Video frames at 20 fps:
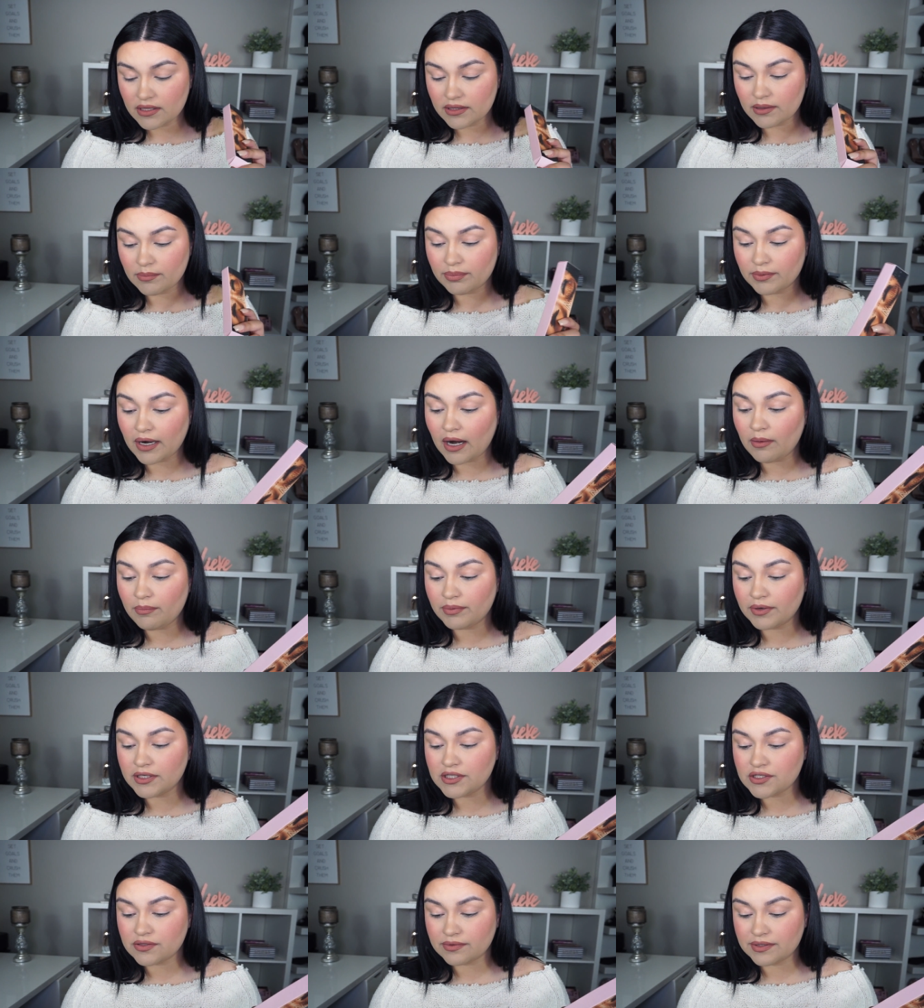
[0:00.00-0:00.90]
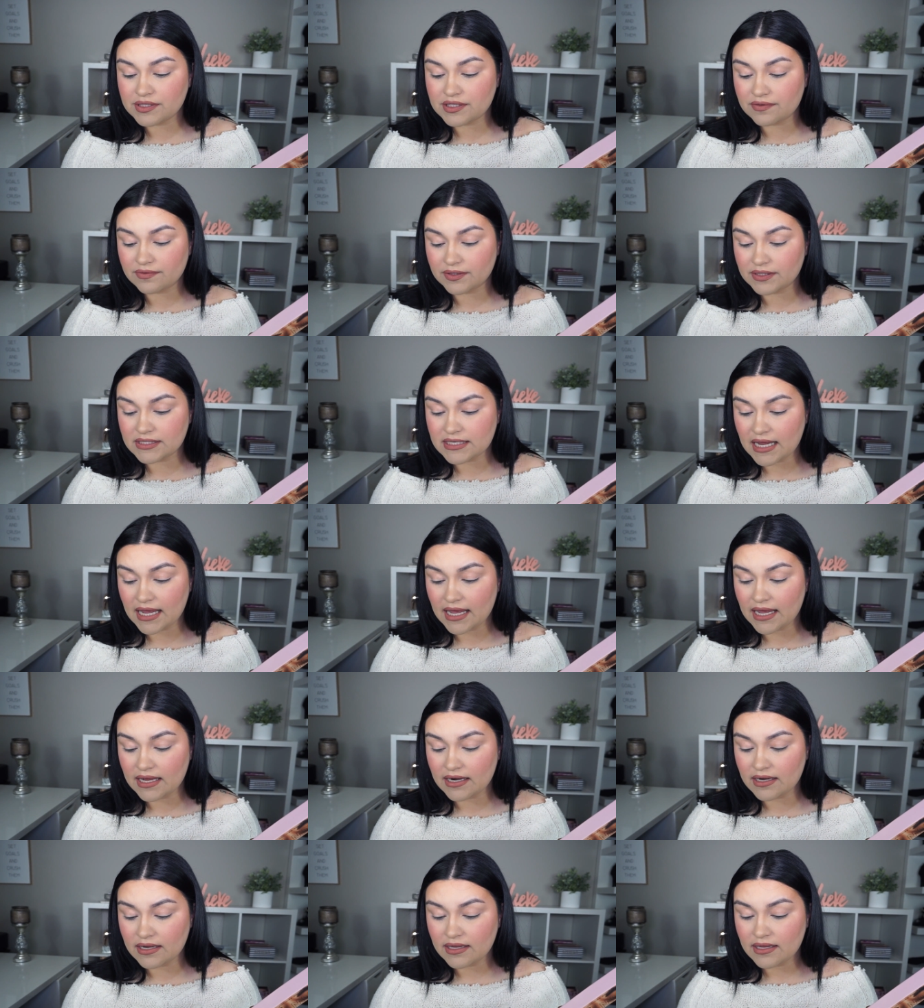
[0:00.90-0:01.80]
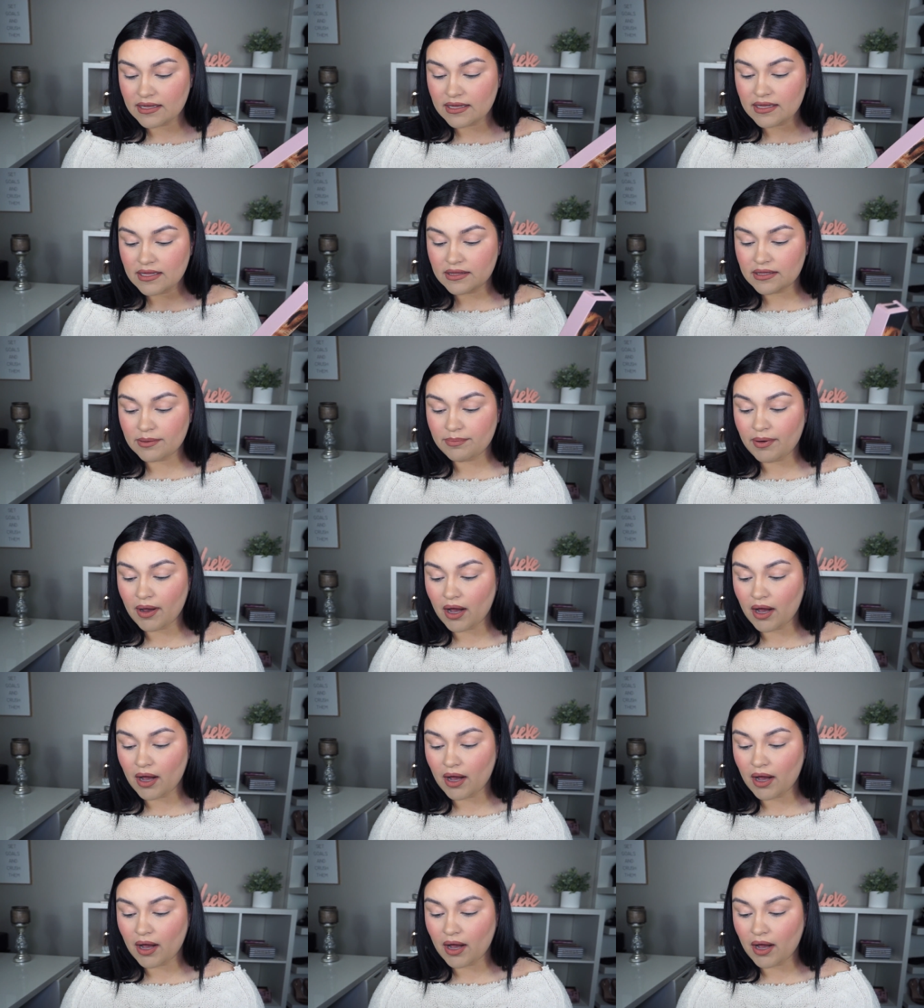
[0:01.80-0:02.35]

The brow brush runs for $10. The